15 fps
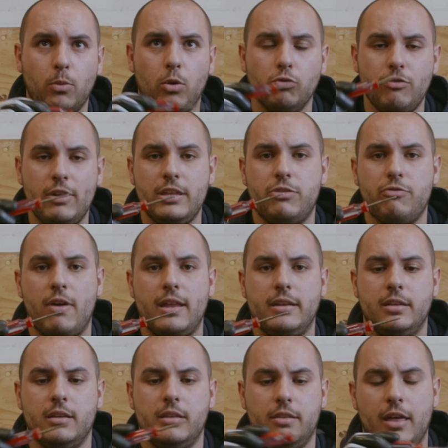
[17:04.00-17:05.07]
will
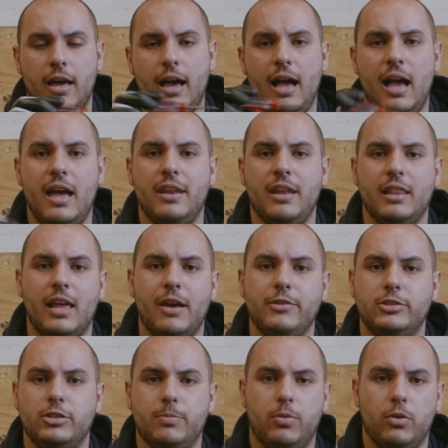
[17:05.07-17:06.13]
re-thread that and allow
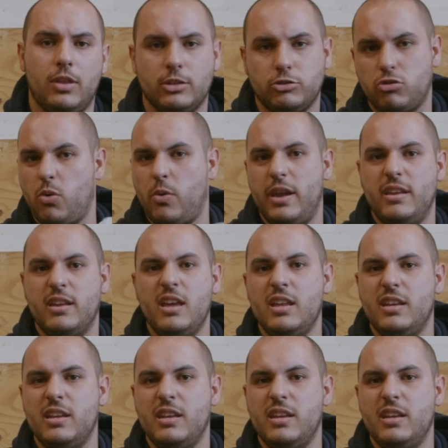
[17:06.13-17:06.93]
you to put that screw in